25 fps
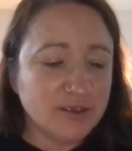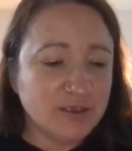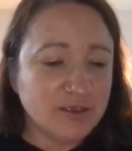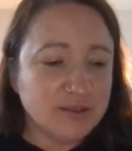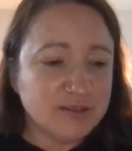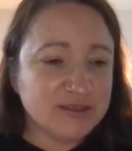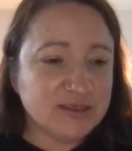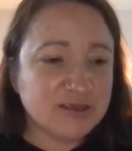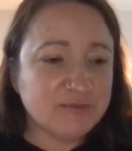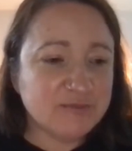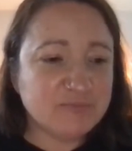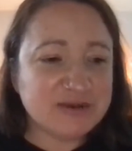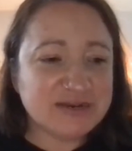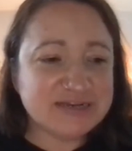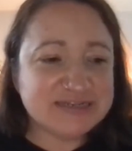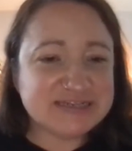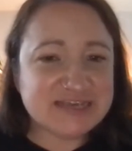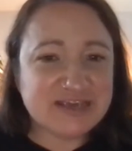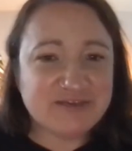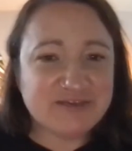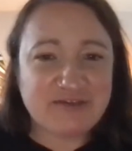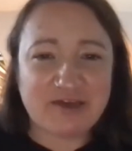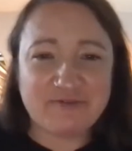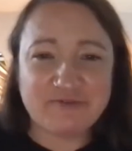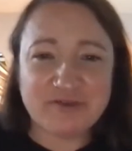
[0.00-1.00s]
the
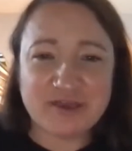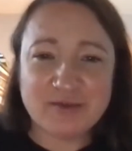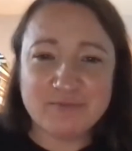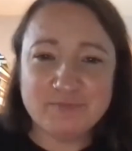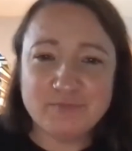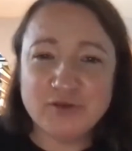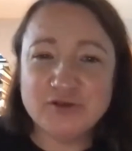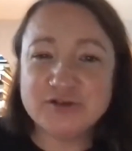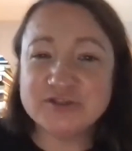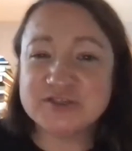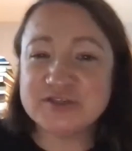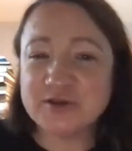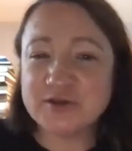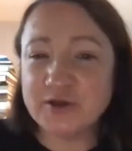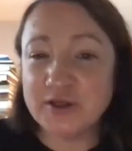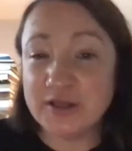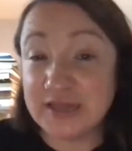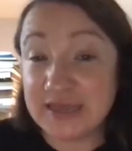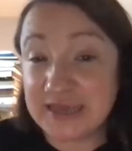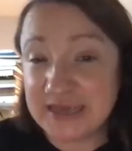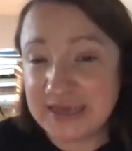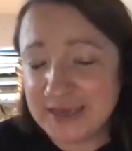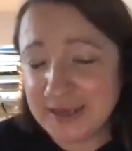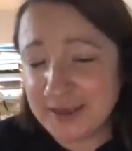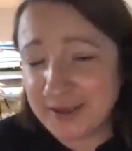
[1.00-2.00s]
ability of having a musical
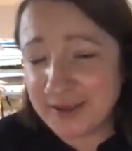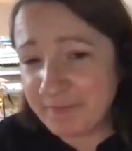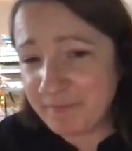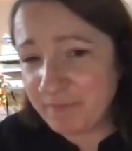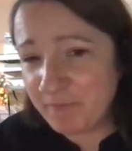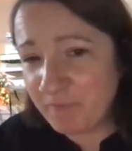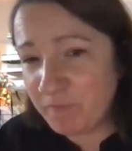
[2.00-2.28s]
ear.